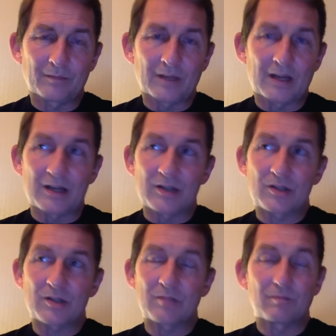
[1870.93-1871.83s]

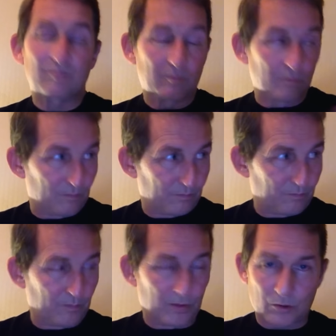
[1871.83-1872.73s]
as
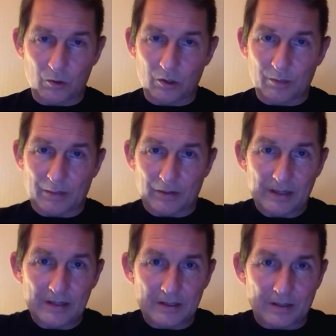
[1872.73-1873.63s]
we'll talk about
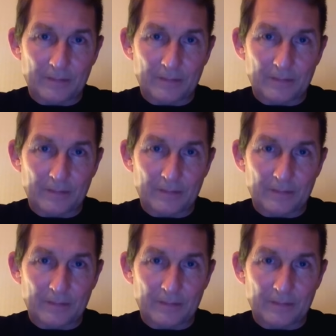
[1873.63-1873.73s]
later.